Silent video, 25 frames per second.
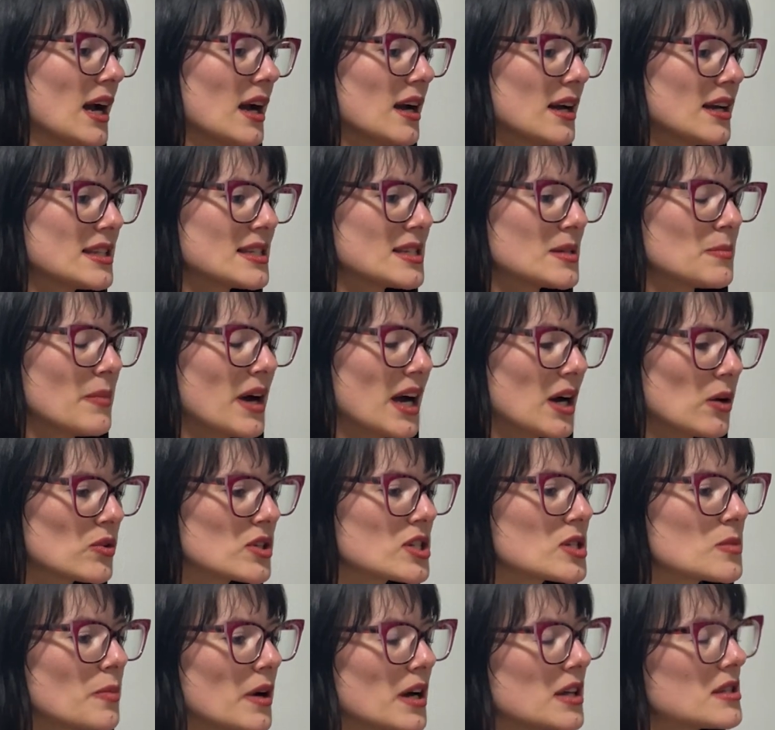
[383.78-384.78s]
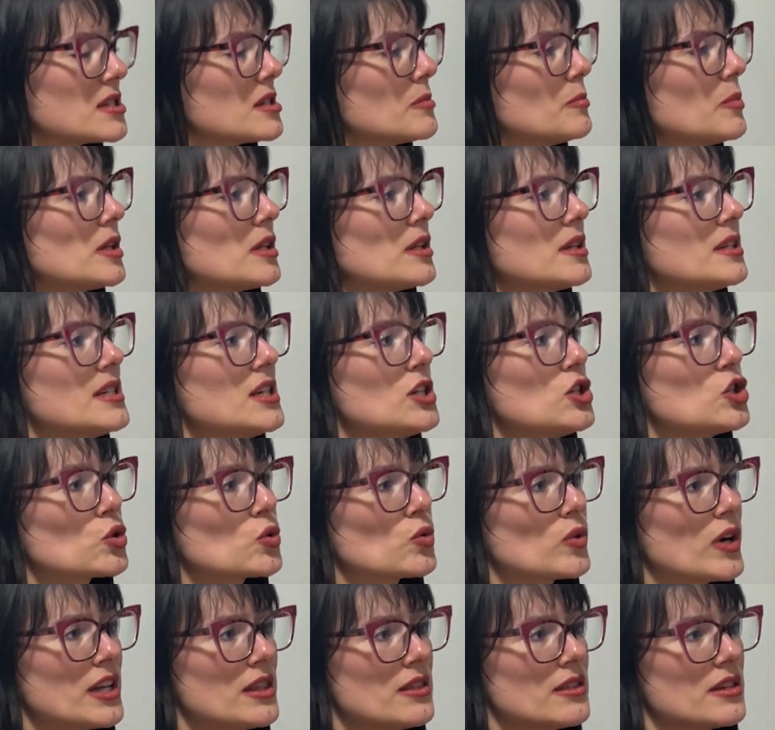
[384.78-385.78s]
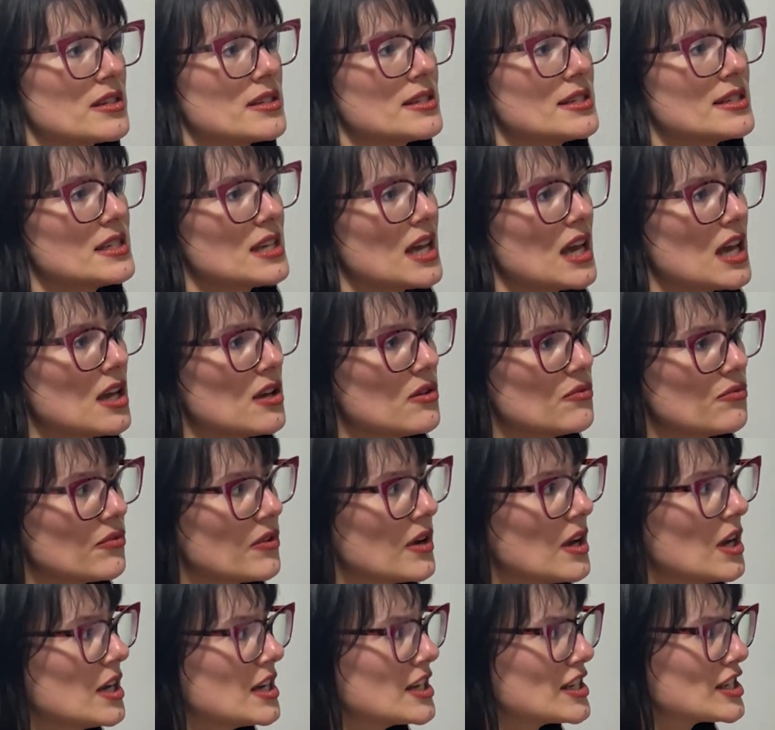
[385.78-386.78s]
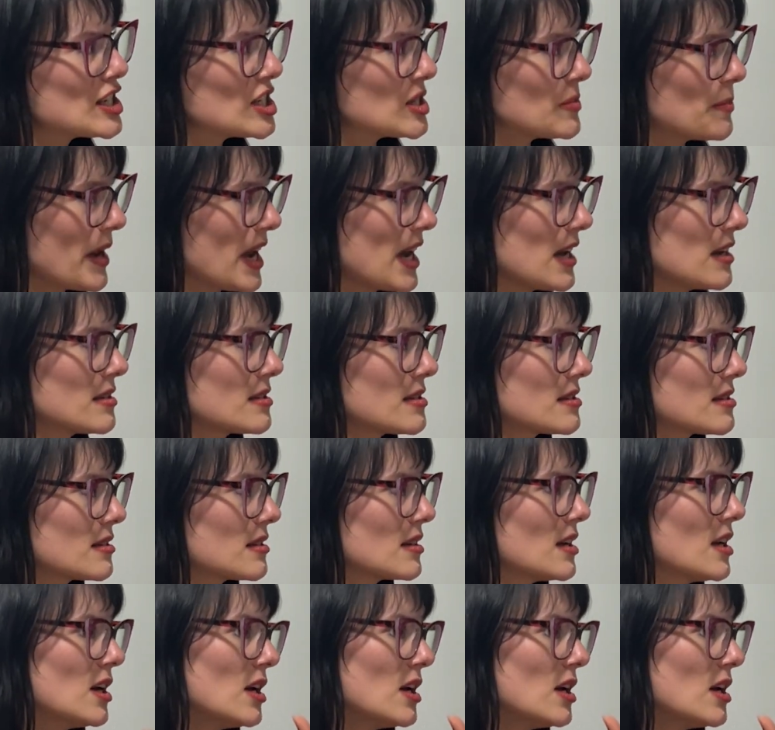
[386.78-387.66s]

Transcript: it's my responsibility to create the safe space.